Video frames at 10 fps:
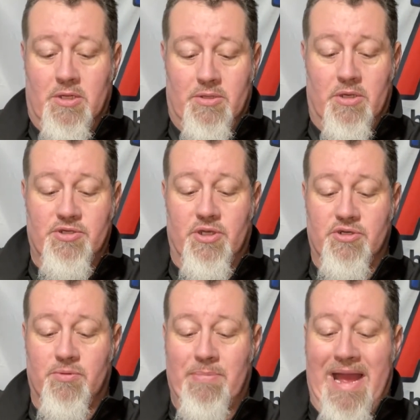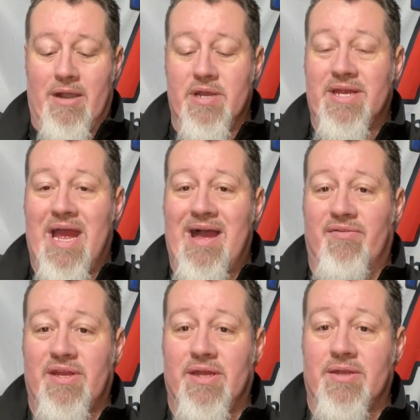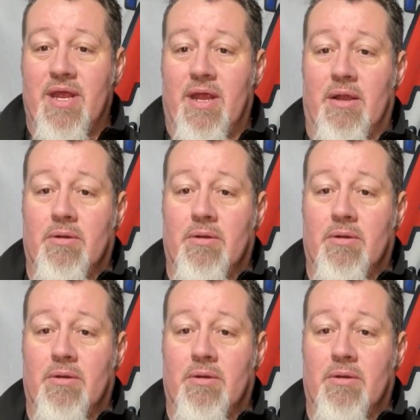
there's a battery cavity in there,